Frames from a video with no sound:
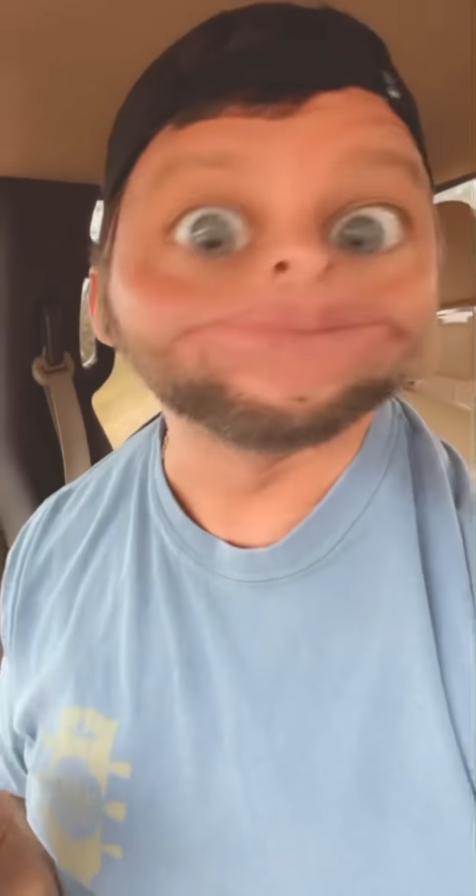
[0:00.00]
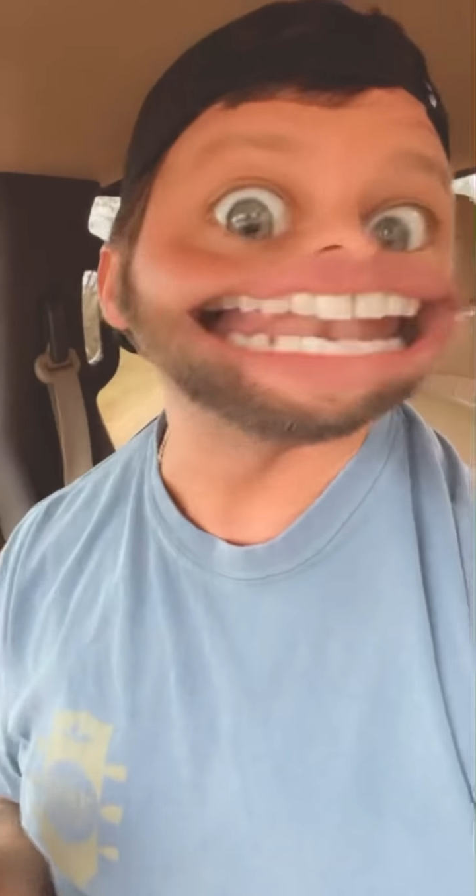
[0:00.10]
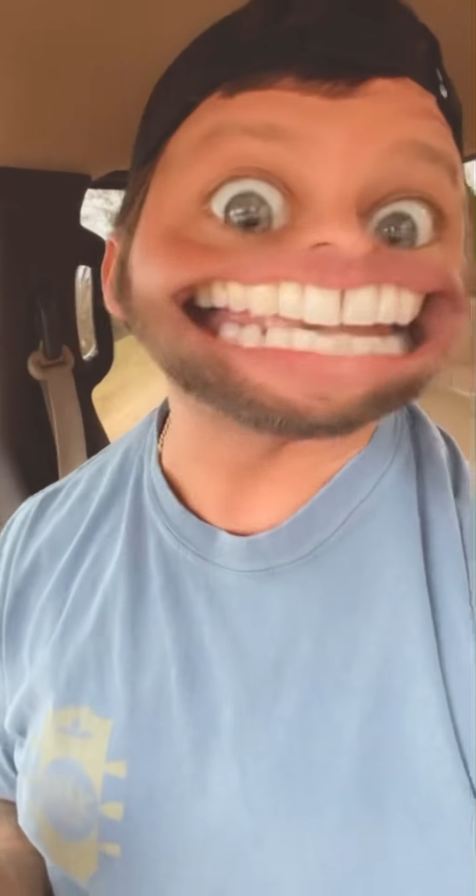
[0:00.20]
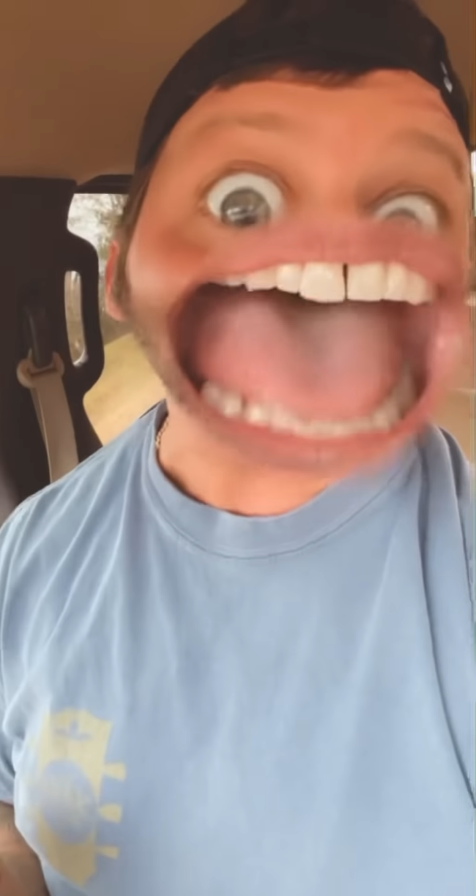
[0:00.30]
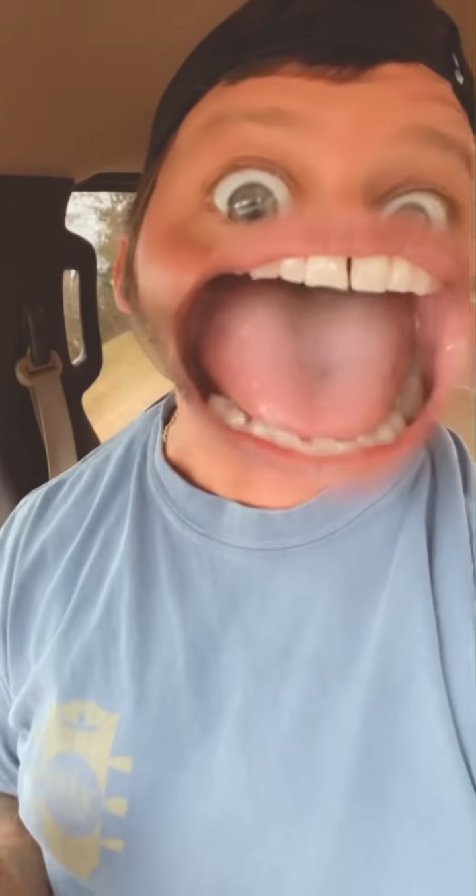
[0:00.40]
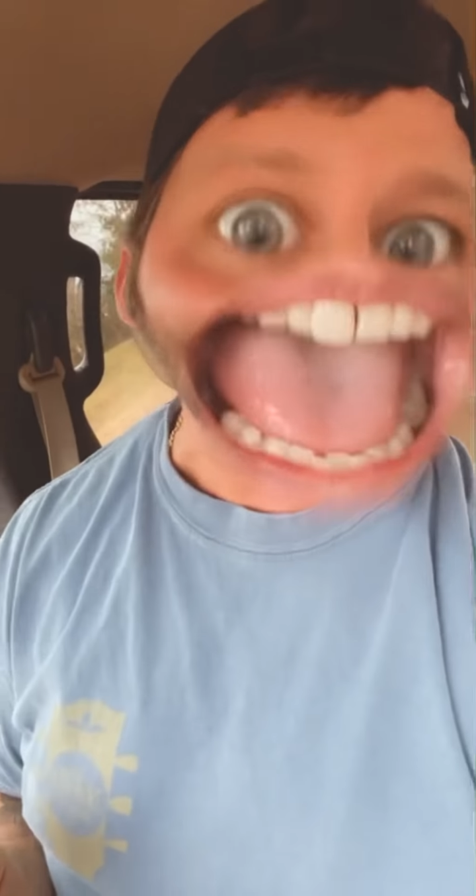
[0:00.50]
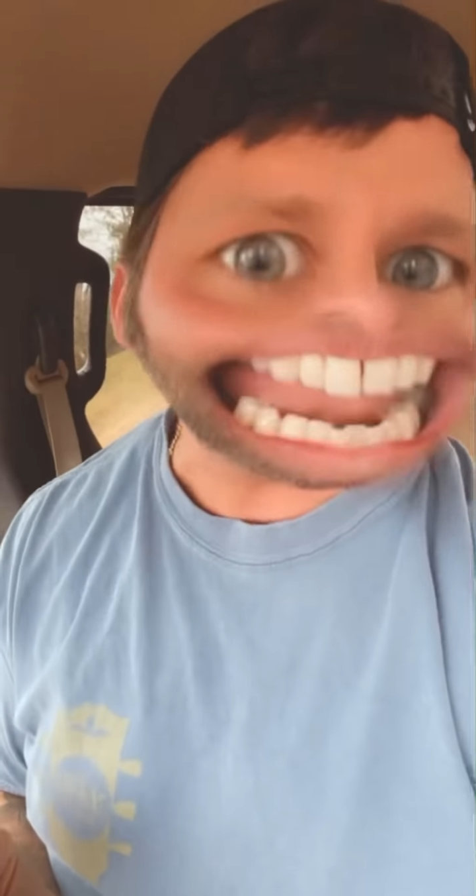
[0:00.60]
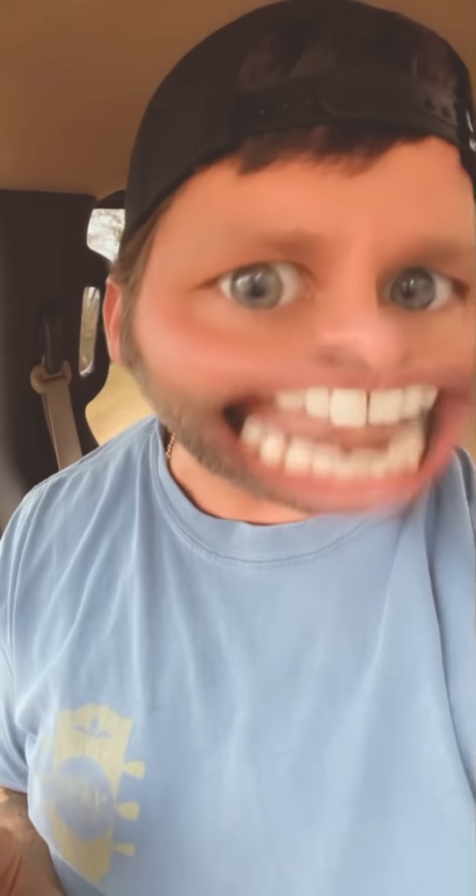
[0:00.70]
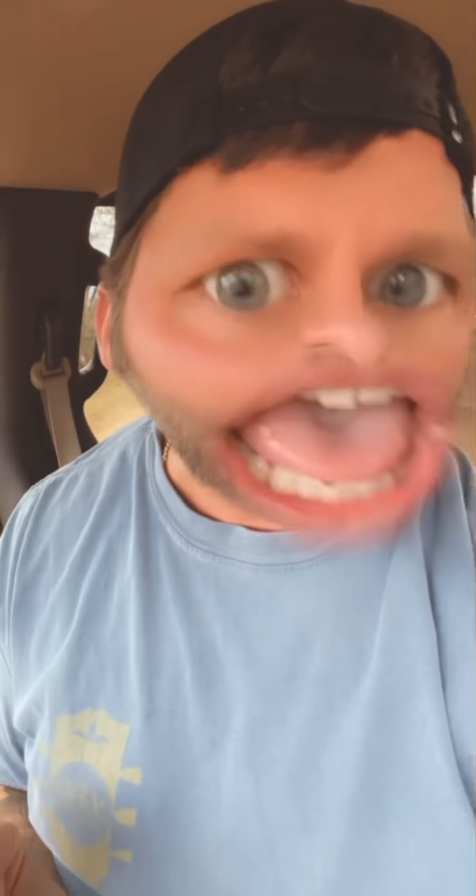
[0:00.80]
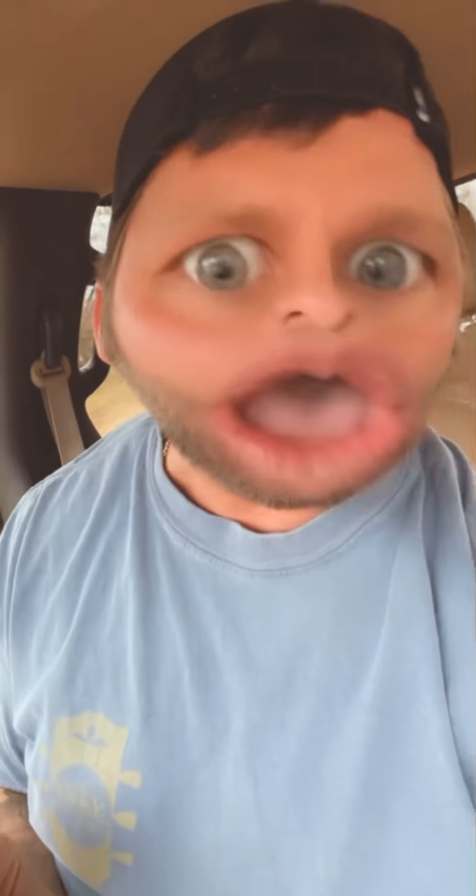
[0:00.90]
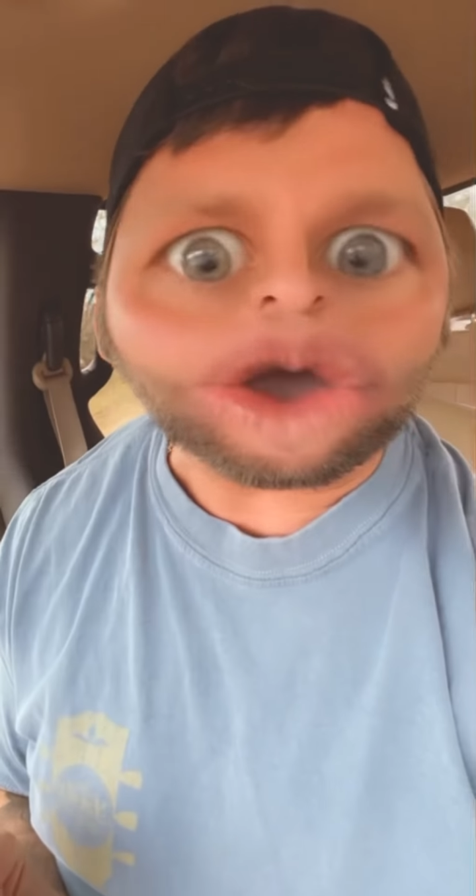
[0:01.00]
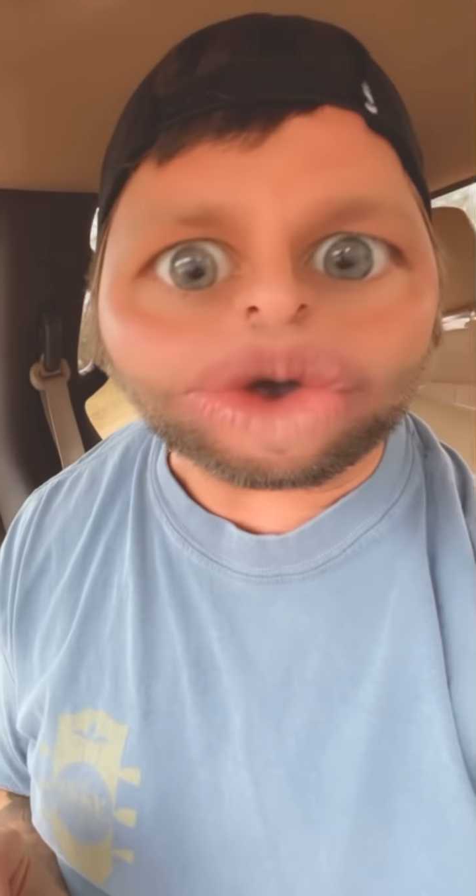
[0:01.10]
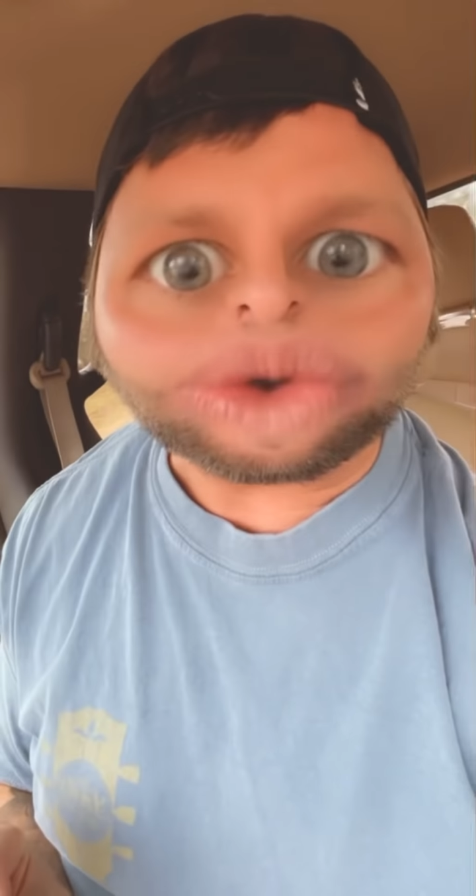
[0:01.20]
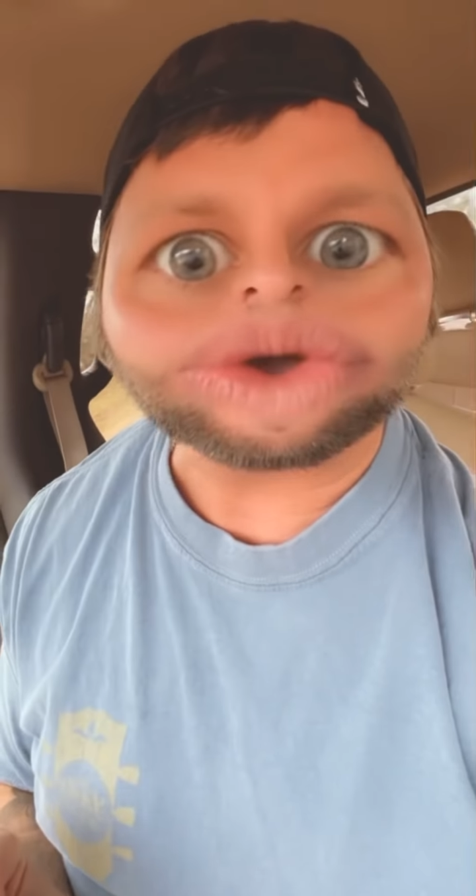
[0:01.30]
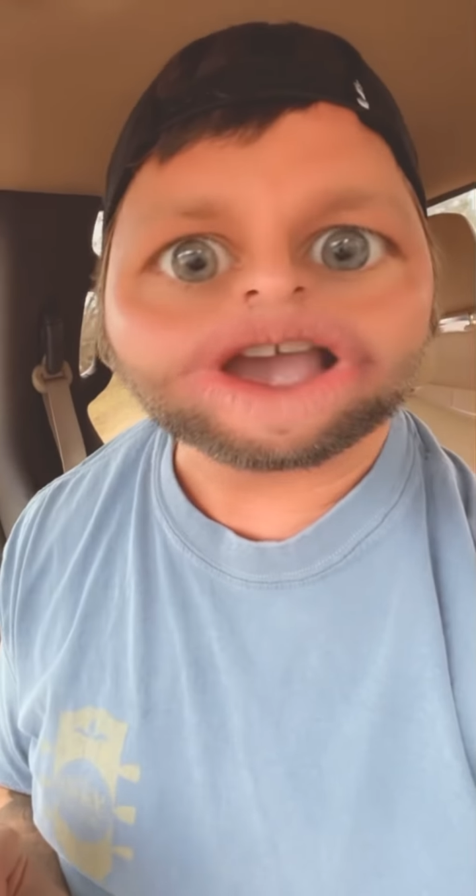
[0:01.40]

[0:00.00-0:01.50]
bit of dying, though.